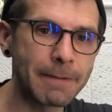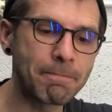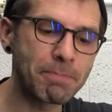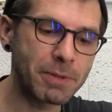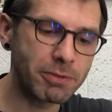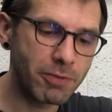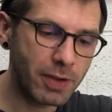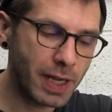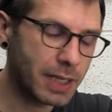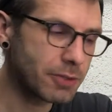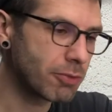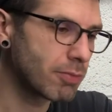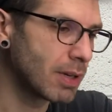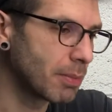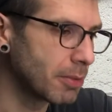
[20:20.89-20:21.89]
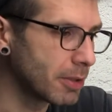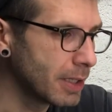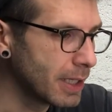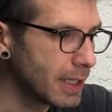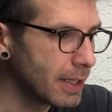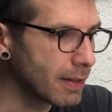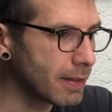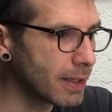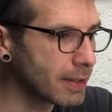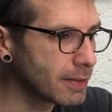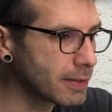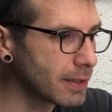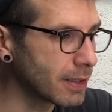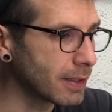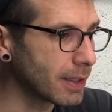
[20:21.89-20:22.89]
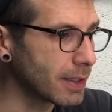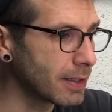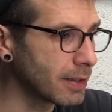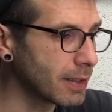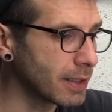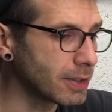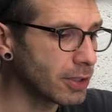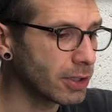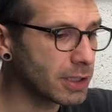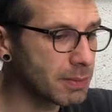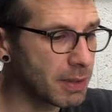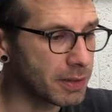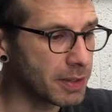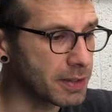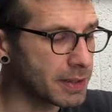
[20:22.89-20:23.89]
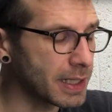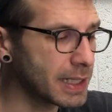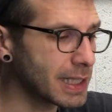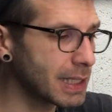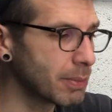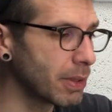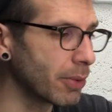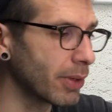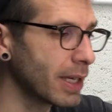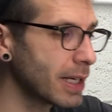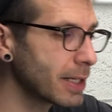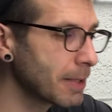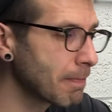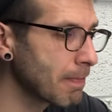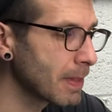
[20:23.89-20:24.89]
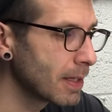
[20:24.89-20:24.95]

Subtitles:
if you guys remember that I talked about this last time we were editing,